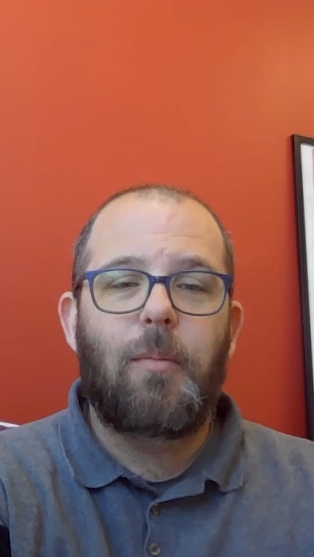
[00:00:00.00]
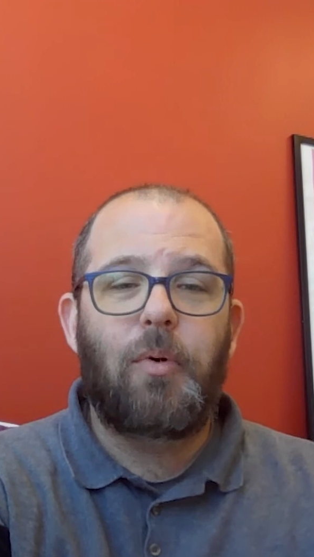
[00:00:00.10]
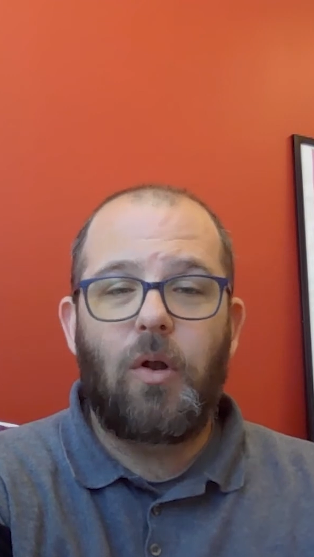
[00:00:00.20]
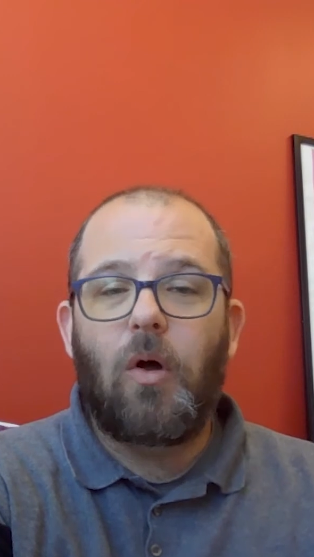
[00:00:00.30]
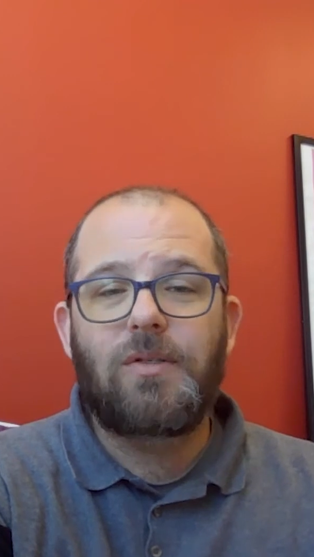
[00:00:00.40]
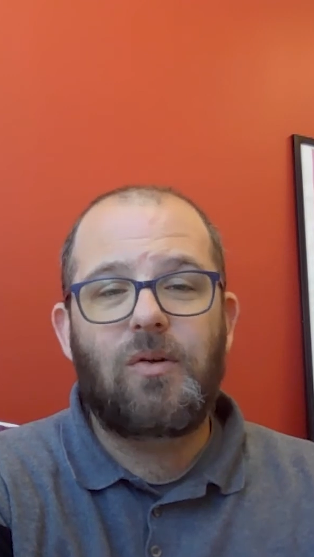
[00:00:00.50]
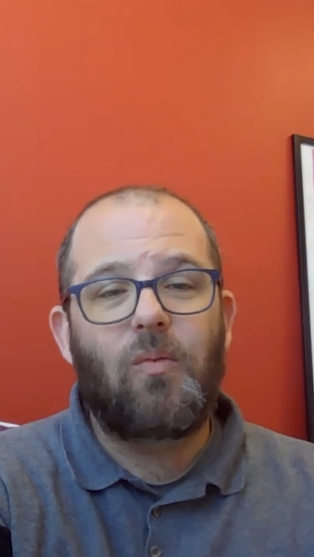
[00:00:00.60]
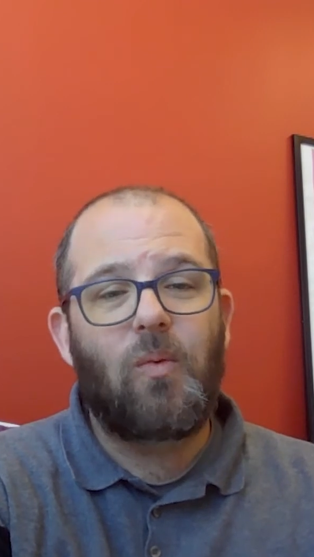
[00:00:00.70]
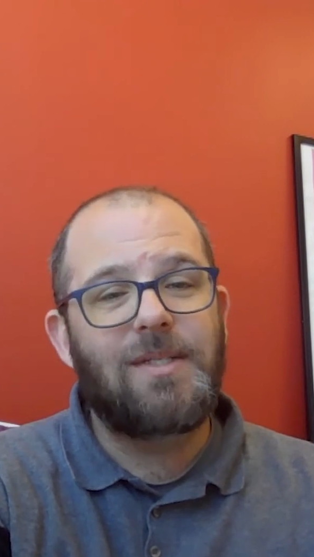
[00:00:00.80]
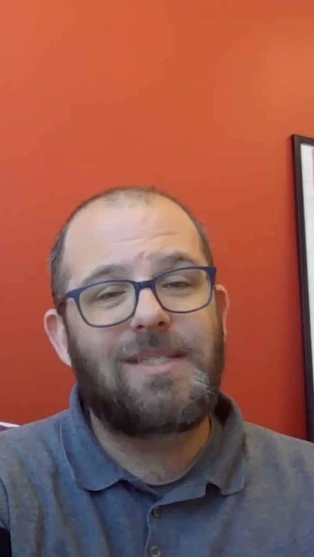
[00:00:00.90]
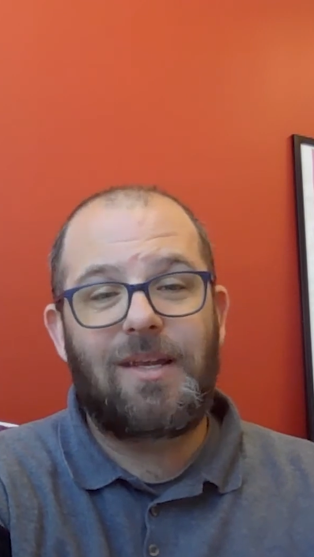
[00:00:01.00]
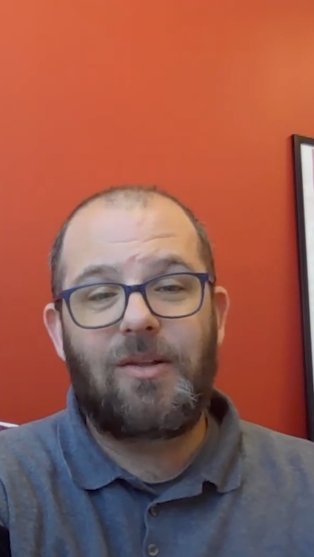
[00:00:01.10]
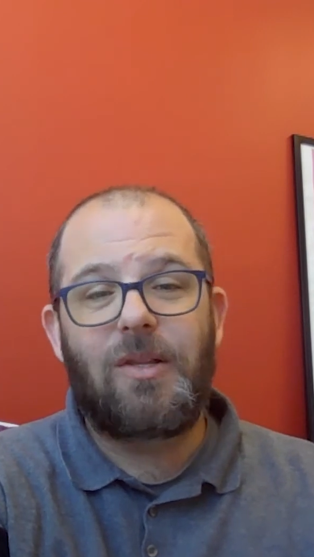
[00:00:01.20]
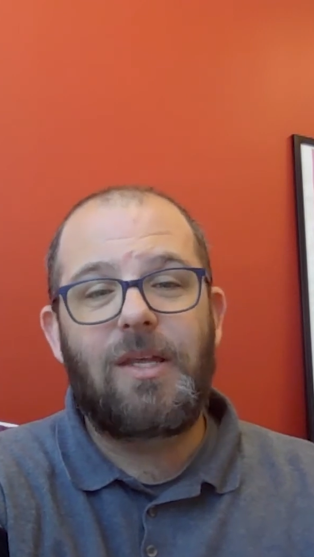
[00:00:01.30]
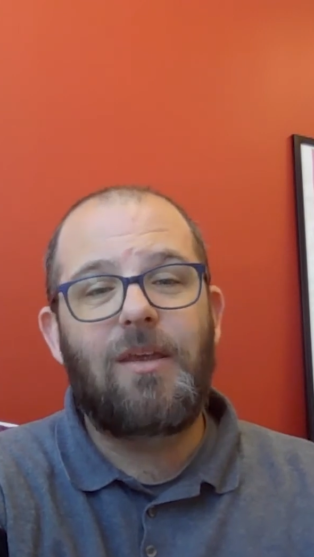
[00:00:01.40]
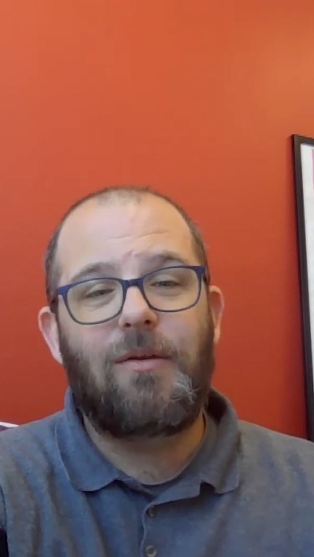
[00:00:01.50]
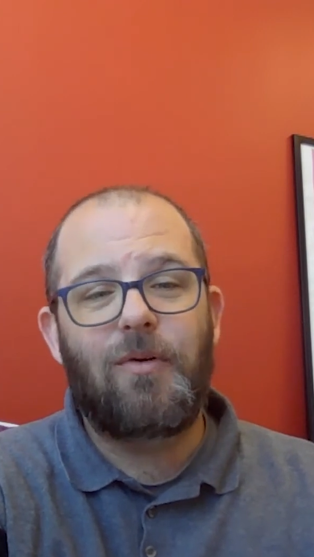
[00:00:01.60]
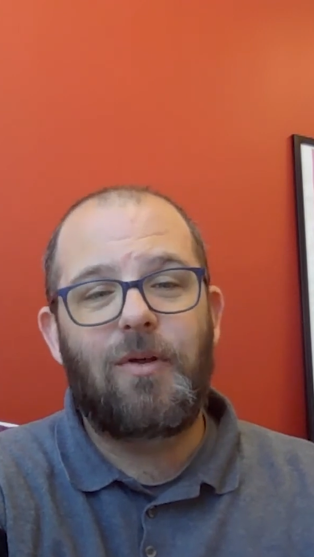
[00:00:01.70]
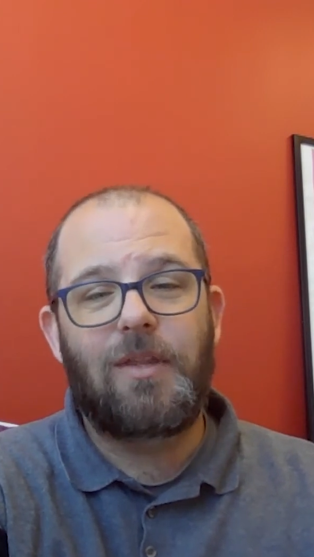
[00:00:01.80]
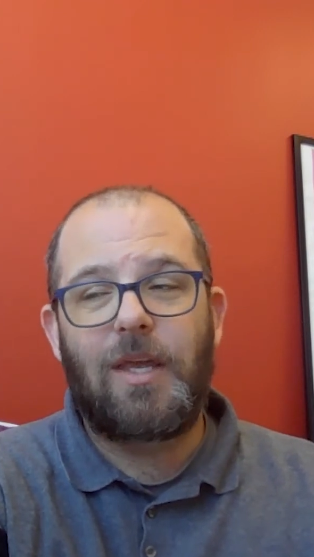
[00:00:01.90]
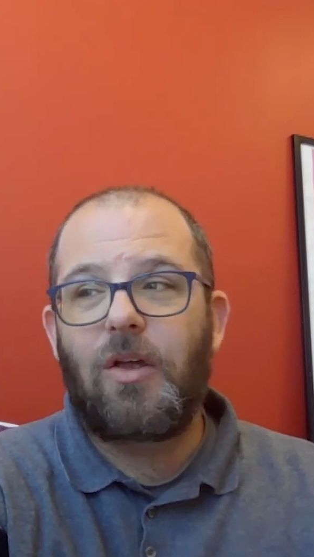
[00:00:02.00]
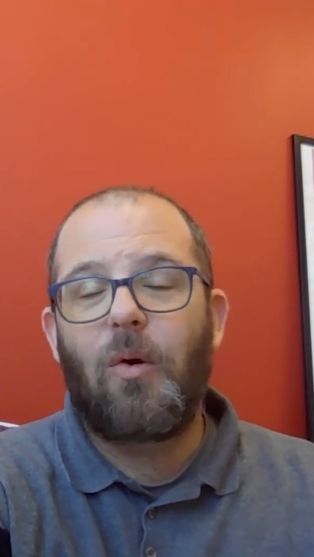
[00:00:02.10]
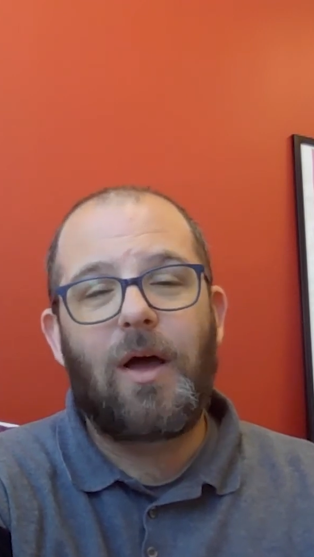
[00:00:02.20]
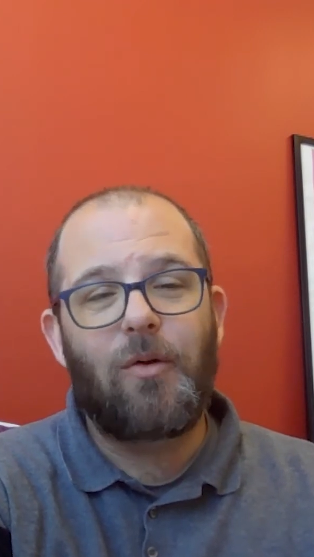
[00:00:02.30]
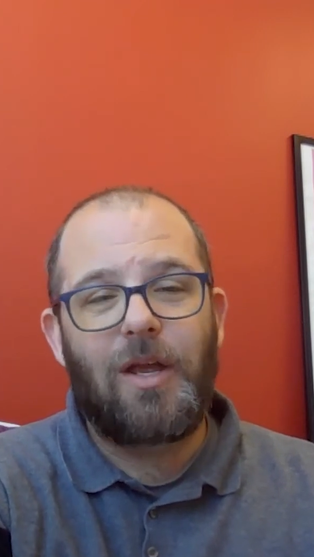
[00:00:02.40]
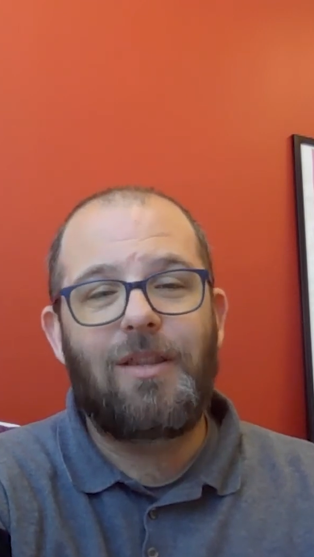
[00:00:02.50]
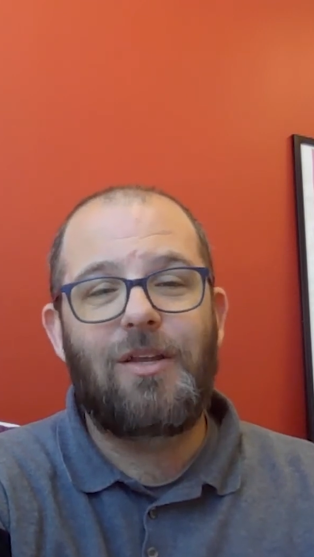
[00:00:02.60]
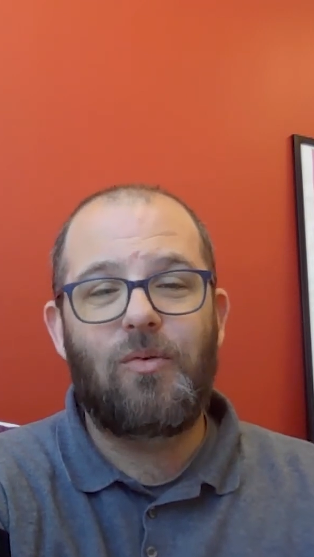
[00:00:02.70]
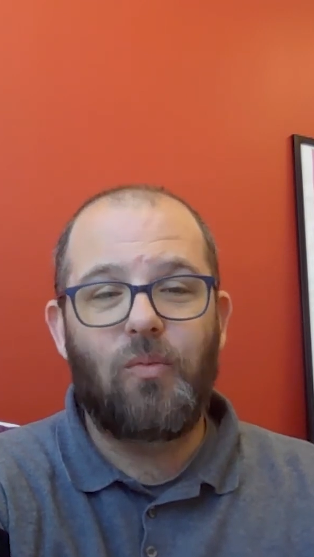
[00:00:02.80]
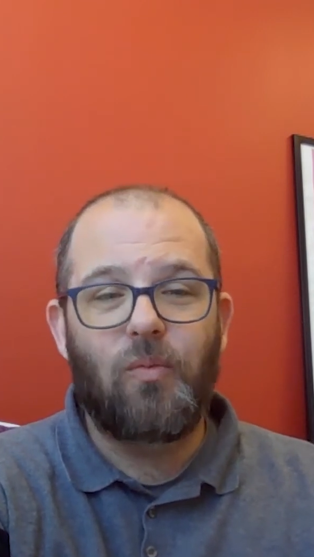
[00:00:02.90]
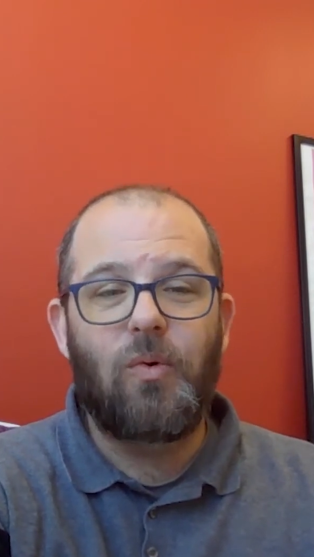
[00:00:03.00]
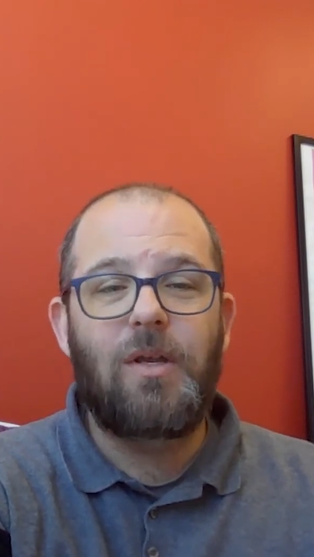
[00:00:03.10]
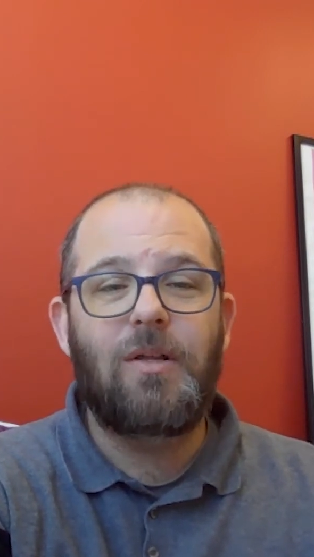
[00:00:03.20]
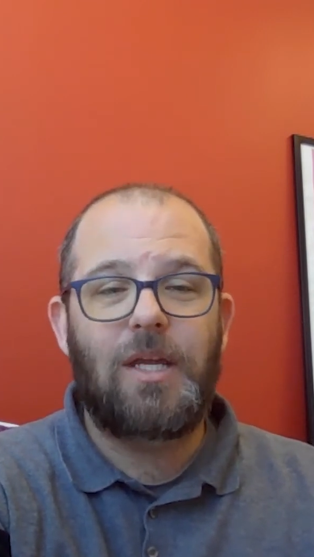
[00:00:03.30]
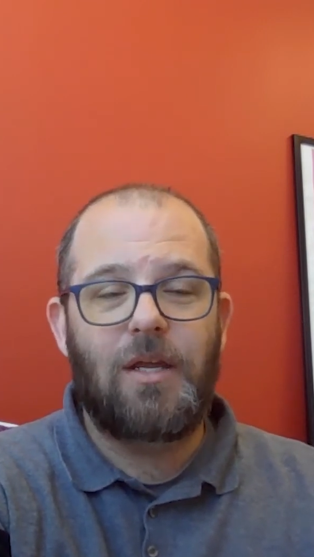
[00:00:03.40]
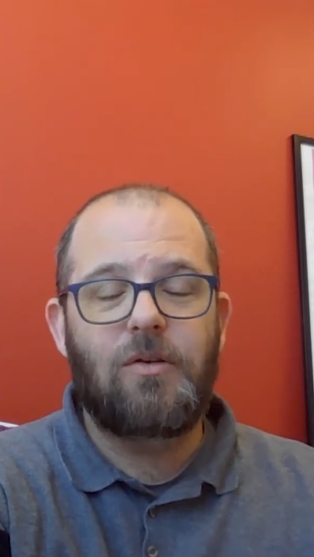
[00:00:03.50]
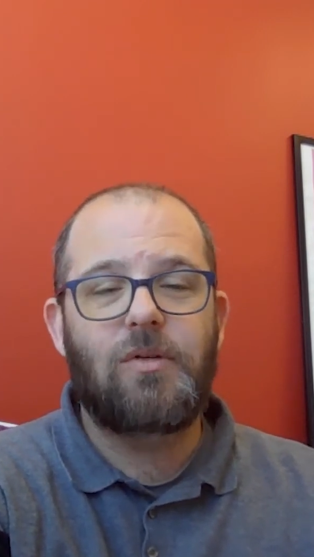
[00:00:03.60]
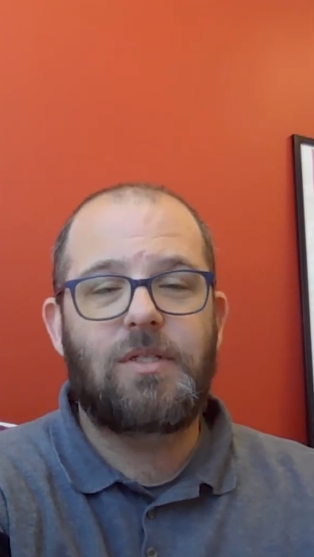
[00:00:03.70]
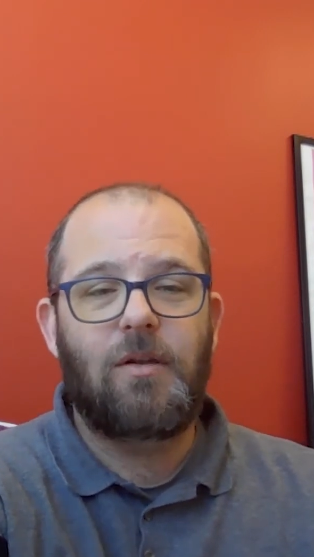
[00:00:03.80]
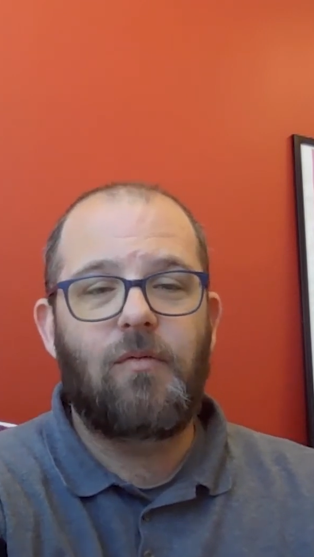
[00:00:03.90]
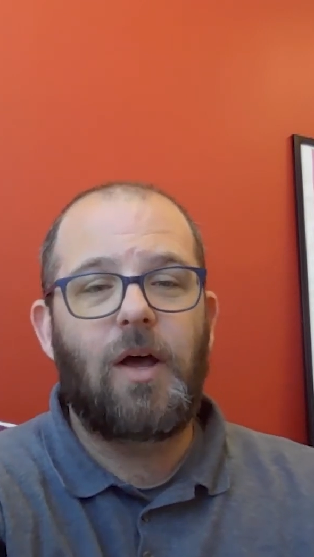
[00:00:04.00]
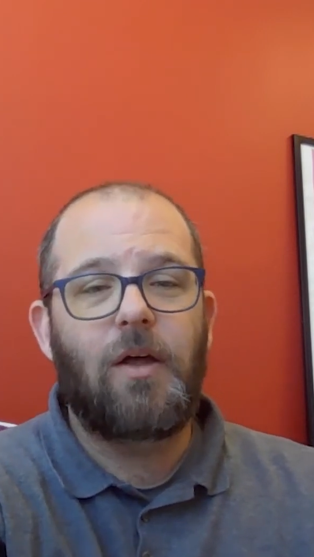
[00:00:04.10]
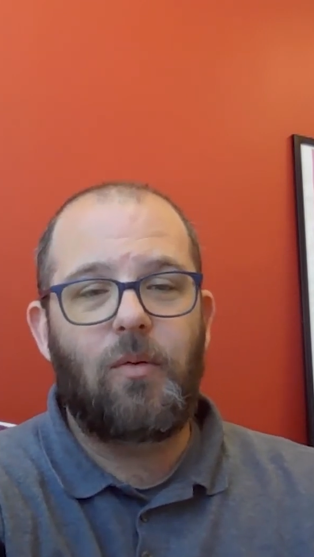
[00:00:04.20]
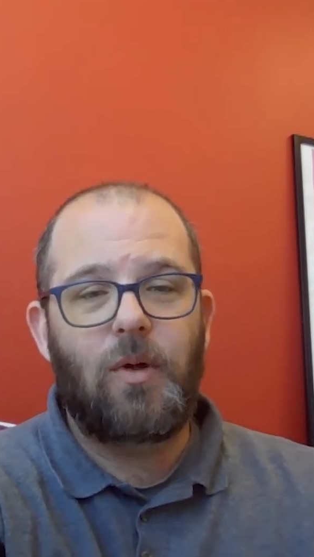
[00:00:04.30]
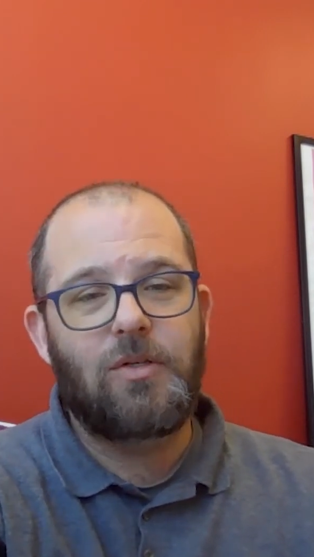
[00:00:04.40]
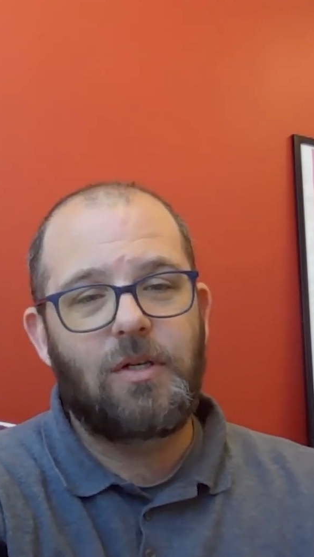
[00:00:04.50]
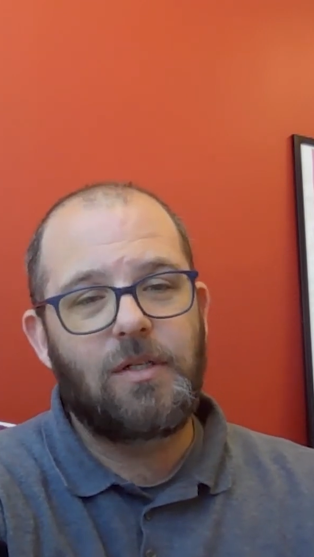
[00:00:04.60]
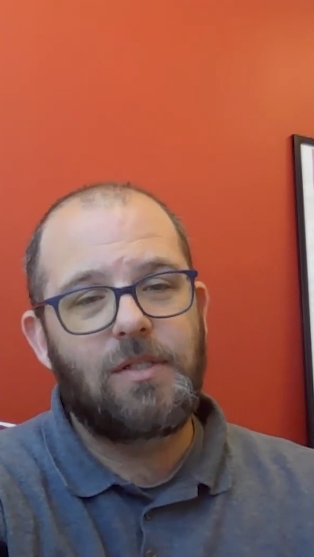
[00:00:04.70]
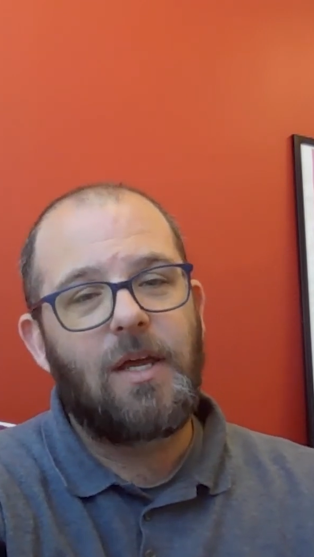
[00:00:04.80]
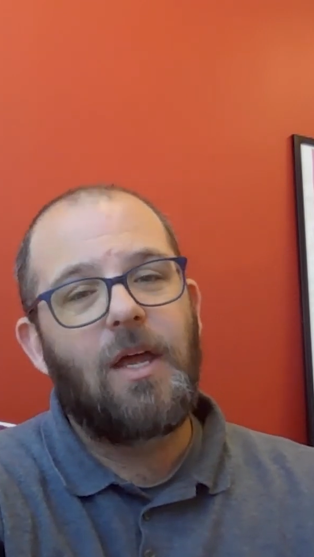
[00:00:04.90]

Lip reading: but also once they leave, they go out and they do really interesting evaluations